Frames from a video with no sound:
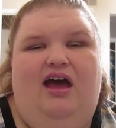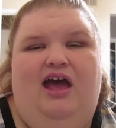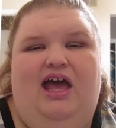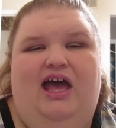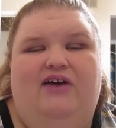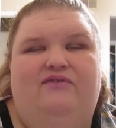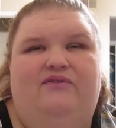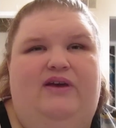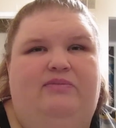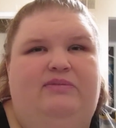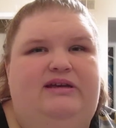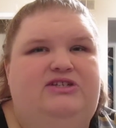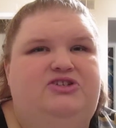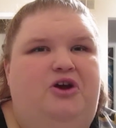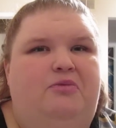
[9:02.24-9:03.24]
I have
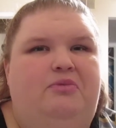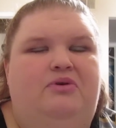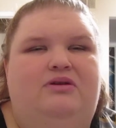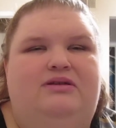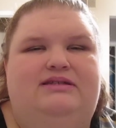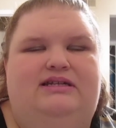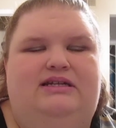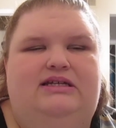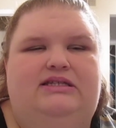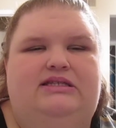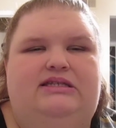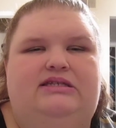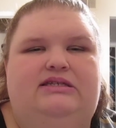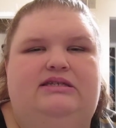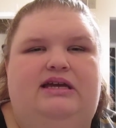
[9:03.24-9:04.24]
family troubles, and
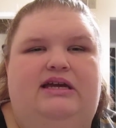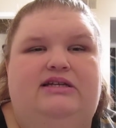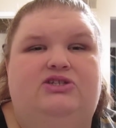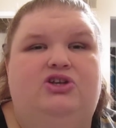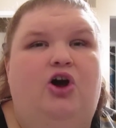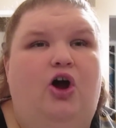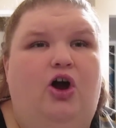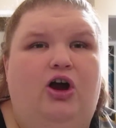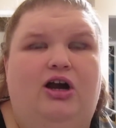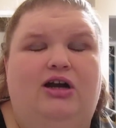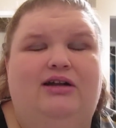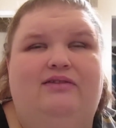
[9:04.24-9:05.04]
it's hard,